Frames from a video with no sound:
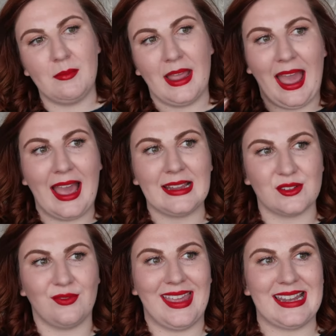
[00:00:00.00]
My eyes
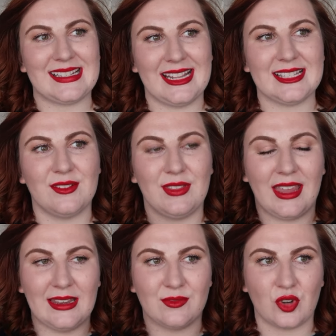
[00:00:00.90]
are very sensitive, they
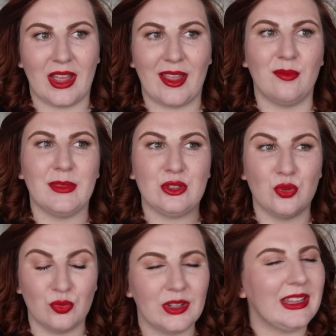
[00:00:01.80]
kind of dry up. They
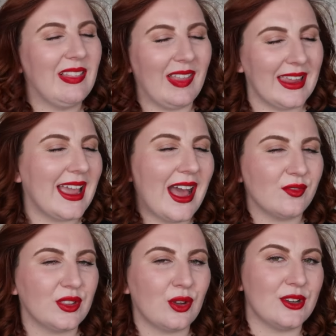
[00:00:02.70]
don't really like
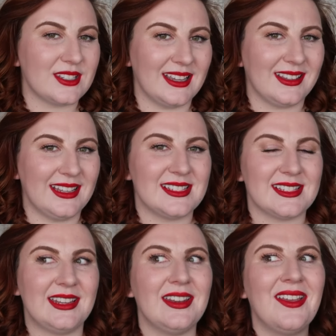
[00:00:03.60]
having the contact lenses
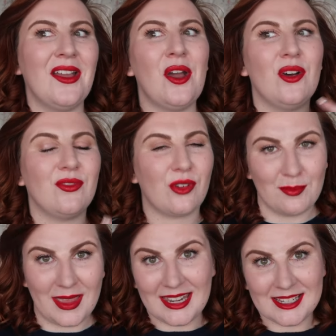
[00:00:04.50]
in for
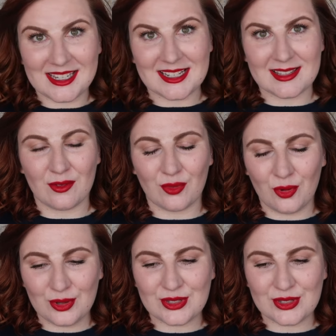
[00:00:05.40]
many days in a row.